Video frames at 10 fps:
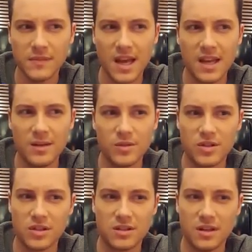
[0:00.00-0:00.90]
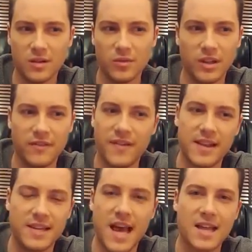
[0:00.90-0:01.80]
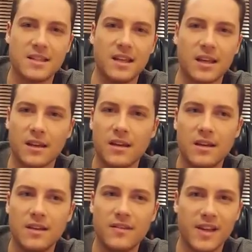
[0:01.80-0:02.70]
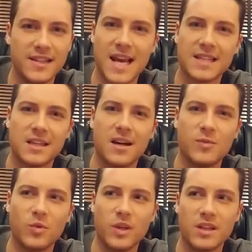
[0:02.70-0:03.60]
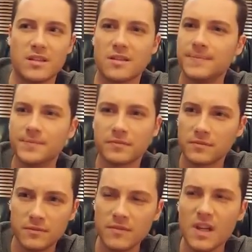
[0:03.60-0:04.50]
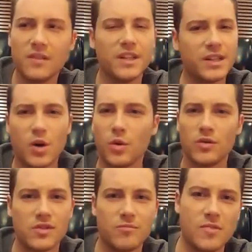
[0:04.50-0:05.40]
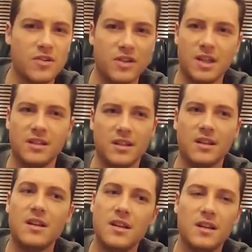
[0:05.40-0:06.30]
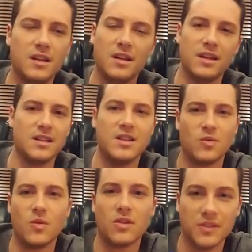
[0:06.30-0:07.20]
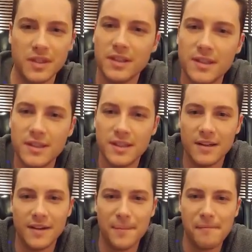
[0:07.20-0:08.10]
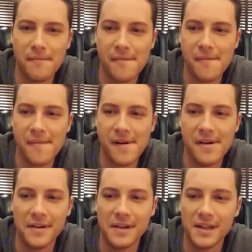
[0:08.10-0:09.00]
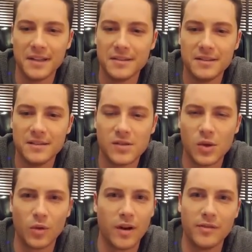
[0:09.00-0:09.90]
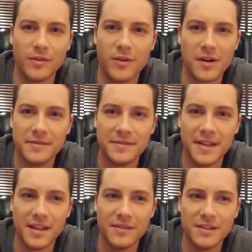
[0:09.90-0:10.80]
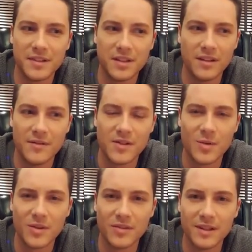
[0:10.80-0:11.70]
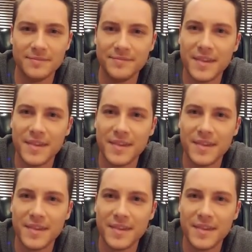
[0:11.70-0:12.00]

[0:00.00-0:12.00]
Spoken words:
it was just a really fantastic couple weeks of like total submersion into this world, and so grateful for it. I love it. Still having so much fun.